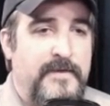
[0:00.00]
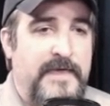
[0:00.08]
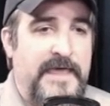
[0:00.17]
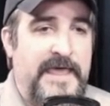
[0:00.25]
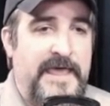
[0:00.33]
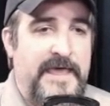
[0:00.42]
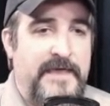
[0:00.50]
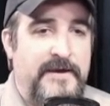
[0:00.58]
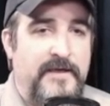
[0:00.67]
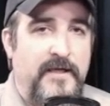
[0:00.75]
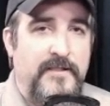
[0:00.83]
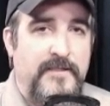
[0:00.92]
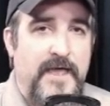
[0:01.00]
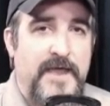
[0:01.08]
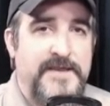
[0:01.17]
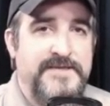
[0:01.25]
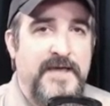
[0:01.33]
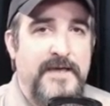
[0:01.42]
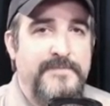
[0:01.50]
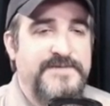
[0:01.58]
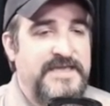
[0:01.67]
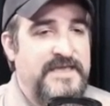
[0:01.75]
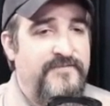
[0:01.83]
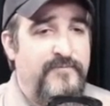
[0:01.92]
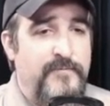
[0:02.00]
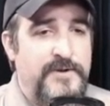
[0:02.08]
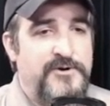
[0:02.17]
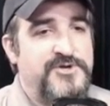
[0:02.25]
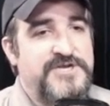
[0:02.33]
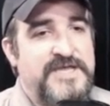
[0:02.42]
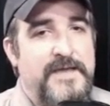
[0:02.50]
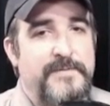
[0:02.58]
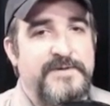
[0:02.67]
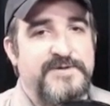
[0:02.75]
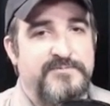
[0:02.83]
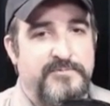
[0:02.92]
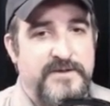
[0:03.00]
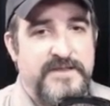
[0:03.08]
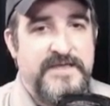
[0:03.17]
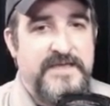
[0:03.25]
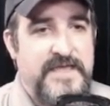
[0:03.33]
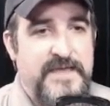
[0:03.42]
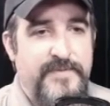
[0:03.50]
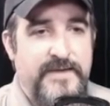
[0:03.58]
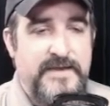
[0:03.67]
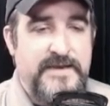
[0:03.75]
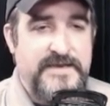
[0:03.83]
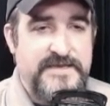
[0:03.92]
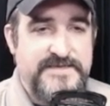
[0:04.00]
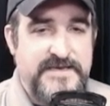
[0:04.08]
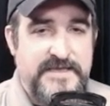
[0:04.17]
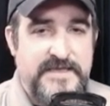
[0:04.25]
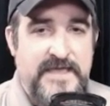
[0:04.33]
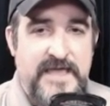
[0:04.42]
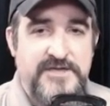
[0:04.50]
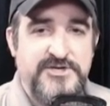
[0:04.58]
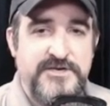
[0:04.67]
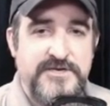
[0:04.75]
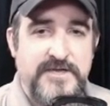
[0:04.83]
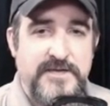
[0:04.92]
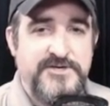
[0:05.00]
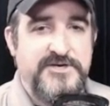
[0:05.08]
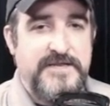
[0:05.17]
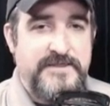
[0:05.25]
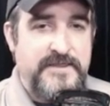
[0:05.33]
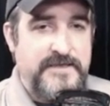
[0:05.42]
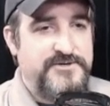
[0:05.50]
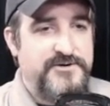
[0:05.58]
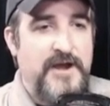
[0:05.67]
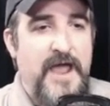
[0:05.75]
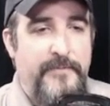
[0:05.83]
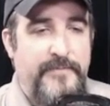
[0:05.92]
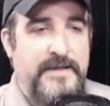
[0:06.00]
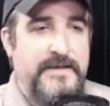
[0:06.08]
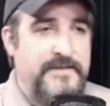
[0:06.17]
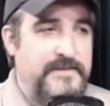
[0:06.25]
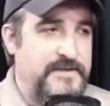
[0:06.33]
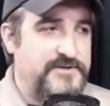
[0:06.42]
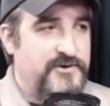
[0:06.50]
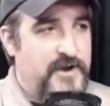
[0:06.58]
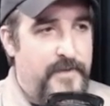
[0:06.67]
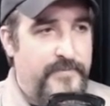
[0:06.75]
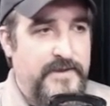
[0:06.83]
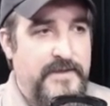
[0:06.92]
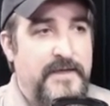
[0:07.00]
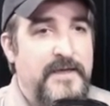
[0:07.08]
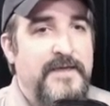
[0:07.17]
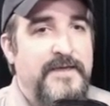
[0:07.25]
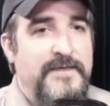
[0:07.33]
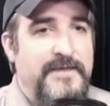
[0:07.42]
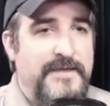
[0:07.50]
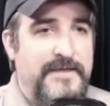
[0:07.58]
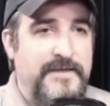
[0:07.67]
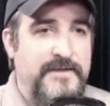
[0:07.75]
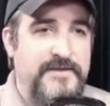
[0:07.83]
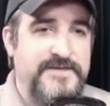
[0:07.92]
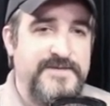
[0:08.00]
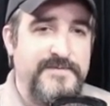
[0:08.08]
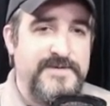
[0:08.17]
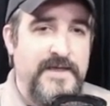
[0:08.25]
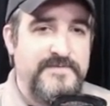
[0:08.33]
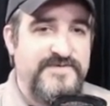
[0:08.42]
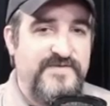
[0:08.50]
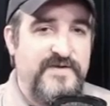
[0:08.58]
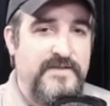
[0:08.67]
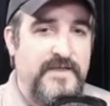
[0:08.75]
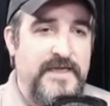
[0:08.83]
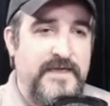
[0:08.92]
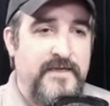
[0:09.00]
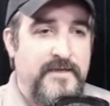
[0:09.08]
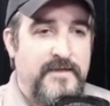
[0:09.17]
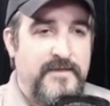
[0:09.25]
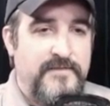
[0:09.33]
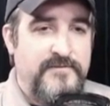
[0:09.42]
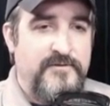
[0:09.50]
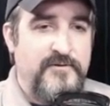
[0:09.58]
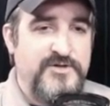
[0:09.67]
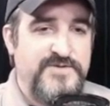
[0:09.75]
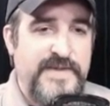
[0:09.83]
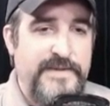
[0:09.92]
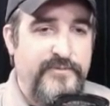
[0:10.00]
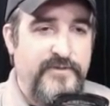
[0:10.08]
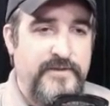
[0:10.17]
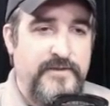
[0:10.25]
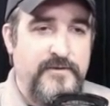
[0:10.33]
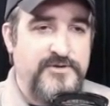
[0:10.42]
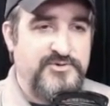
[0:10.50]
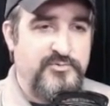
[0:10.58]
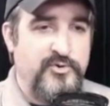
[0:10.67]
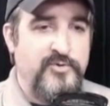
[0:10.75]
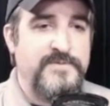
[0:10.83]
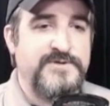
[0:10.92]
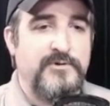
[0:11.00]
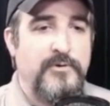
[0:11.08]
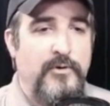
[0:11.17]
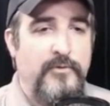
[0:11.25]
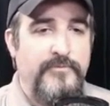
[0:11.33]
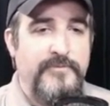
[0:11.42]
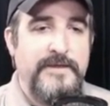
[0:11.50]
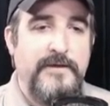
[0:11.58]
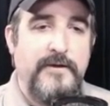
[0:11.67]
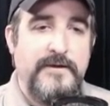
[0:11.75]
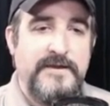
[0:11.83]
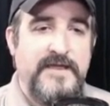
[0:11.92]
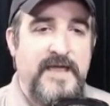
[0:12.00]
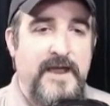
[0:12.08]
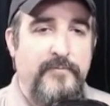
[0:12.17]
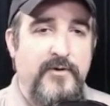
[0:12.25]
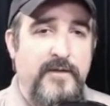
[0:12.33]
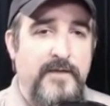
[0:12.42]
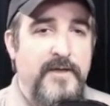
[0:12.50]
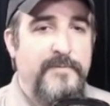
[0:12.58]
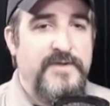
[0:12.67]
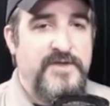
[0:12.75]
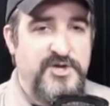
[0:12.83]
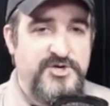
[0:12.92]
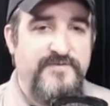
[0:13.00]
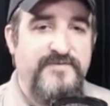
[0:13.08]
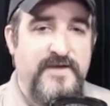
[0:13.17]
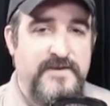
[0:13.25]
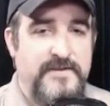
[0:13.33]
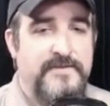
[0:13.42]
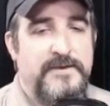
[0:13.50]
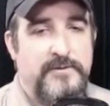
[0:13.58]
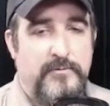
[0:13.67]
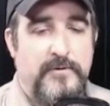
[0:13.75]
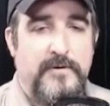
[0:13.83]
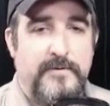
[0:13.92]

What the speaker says: And a lot of times, even when your GM is really keeping it as an engaging dungeon and things are happening, you sometimes feel like those people in those rooms are only on camera because you've kicked in the door.